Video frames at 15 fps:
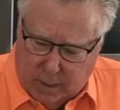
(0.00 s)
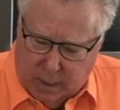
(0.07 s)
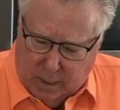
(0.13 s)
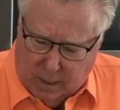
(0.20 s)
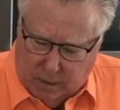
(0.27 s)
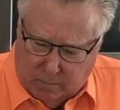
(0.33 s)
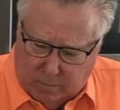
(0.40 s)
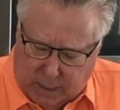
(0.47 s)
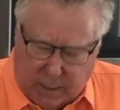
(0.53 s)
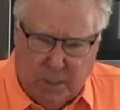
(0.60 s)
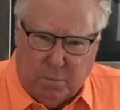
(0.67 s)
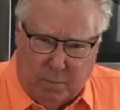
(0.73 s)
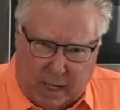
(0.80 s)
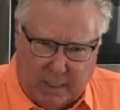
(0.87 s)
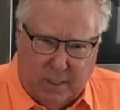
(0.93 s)
um, it
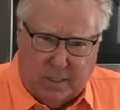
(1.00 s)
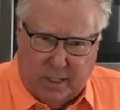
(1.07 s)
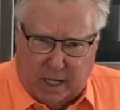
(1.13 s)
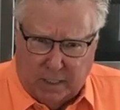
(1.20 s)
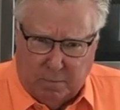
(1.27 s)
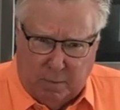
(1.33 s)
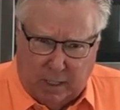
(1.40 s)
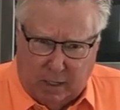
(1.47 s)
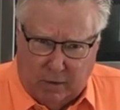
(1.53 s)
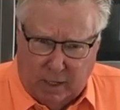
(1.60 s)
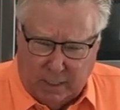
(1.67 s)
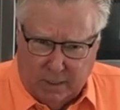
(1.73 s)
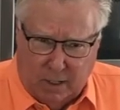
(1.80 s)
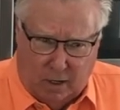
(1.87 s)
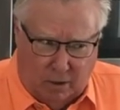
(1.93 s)
just makes it taste better.
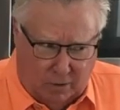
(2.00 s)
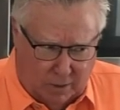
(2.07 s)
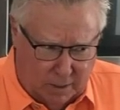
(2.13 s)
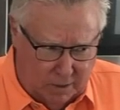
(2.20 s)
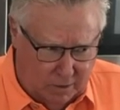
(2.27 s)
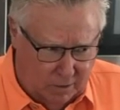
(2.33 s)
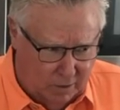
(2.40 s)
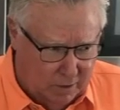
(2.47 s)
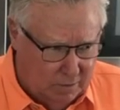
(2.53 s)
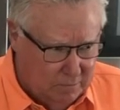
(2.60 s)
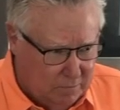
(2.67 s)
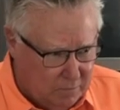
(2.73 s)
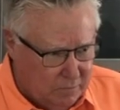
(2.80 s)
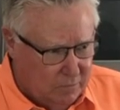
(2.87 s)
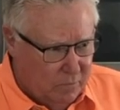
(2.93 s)
That's all there is to it.
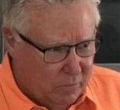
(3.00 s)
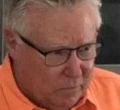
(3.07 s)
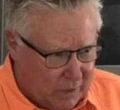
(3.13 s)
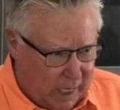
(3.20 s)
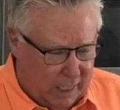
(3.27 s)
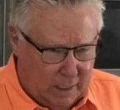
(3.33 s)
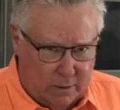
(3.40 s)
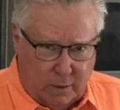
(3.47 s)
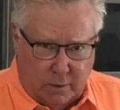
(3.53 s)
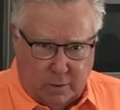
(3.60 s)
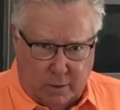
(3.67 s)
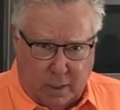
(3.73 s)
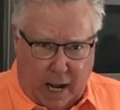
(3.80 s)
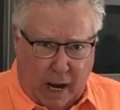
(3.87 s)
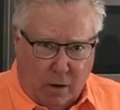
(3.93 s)
And
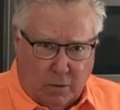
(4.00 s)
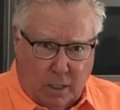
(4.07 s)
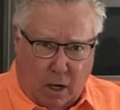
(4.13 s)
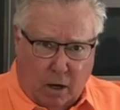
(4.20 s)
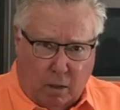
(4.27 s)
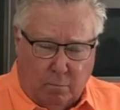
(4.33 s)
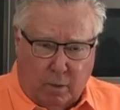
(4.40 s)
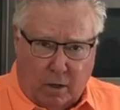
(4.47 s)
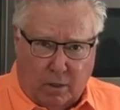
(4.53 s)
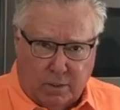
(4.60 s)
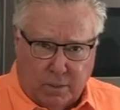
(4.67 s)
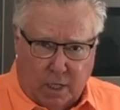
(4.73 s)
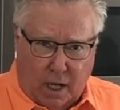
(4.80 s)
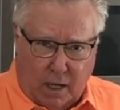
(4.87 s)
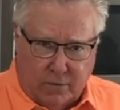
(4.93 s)
the alcohol
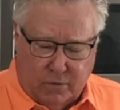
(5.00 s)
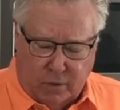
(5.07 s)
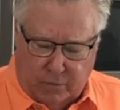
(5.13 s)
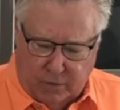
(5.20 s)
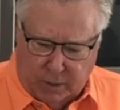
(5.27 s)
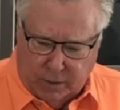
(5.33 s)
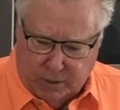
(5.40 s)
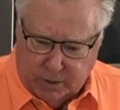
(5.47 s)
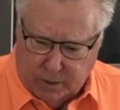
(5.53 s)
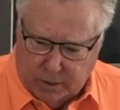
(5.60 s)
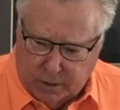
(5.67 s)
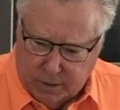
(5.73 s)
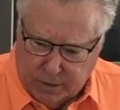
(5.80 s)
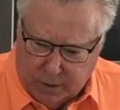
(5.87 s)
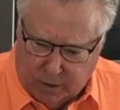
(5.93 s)
burns off, so if you're
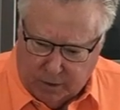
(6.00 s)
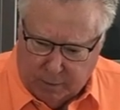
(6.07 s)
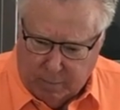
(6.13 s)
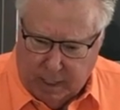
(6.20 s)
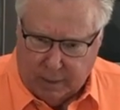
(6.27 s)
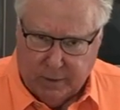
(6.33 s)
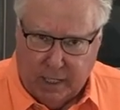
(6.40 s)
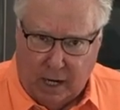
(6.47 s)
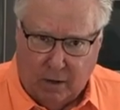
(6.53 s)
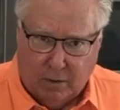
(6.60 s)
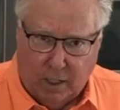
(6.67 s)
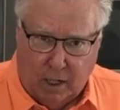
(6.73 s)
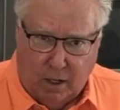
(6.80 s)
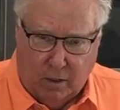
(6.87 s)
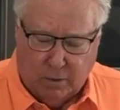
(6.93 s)
concerned about the
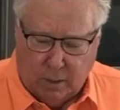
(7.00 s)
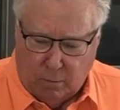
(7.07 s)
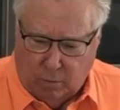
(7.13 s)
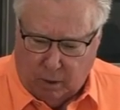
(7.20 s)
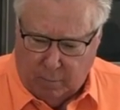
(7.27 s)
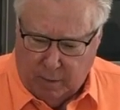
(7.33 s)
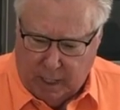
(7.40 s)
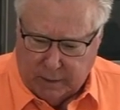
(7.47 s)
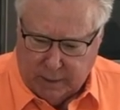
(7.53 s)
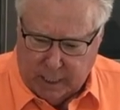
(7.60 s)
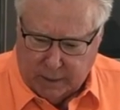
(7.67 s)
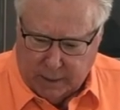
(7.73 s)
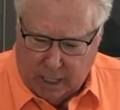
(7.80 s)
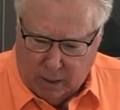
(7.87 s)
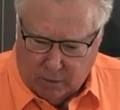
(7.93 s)
alcohol, don't worry about
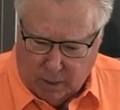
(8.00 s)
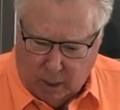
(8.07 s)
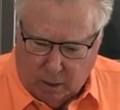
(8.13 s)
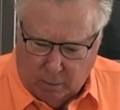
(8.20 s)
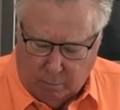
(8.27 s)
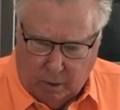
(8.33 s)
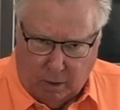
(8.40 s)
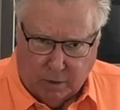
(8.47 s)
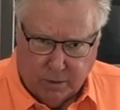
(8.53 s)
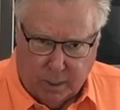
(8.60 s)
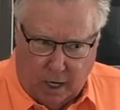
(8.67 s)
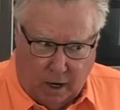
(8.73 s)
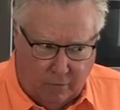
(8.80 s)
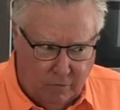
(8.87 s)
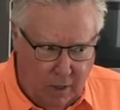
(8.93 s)
that. The alcohol burns
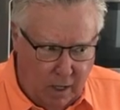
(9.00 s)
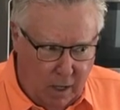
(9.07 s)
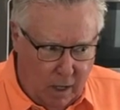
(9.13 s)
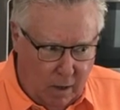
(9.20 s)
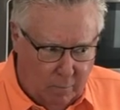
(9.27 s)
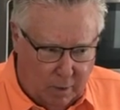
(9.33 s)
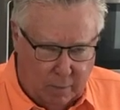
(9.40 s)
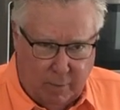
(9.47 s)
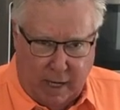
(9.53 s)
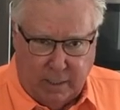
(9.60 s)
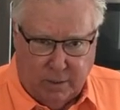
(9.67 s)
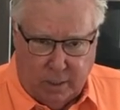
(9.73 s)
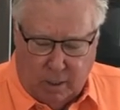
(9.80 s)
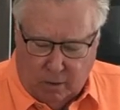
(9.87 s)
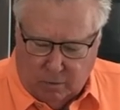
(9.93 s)
off, but it
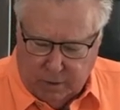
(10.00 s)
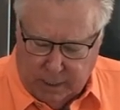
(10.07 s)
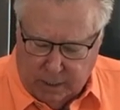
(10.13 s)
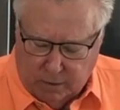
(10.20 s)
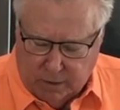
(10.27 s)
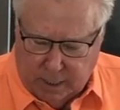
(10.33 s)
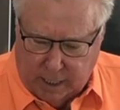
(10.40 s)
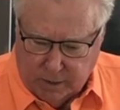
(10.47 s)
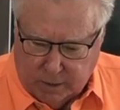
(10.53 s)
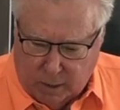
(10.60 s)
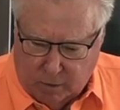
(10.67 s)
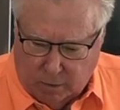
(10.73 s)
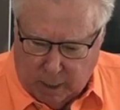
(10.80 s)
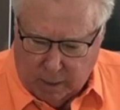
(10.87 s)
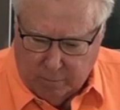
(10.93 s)
makes the whole deal taste a
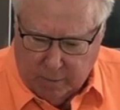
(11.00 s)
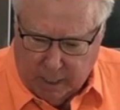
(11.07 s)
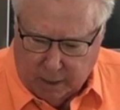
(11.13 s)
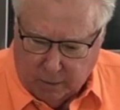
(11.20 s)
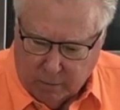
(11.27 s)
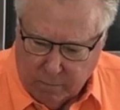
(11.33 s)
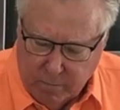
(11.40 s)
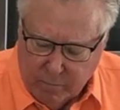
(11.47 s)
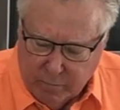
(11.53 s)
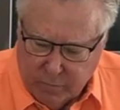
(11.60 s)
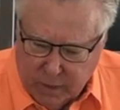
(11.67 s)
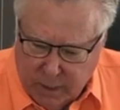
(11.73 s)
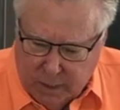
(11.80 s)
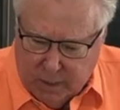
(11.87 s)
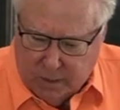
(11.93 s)
whole lot better.
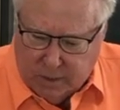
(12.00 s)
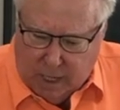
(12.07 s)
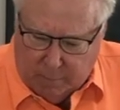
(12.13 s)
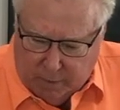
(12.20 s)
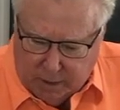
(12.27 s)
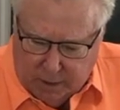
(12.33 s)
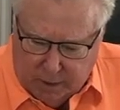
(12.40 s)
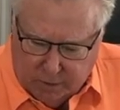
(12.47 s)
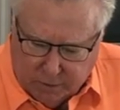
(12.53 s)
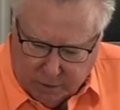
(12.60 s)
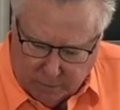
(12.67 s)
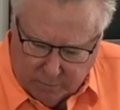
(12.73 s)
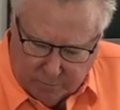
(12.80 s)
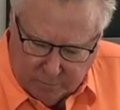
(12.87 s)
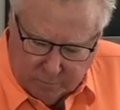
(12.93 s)
So I'm going to use it.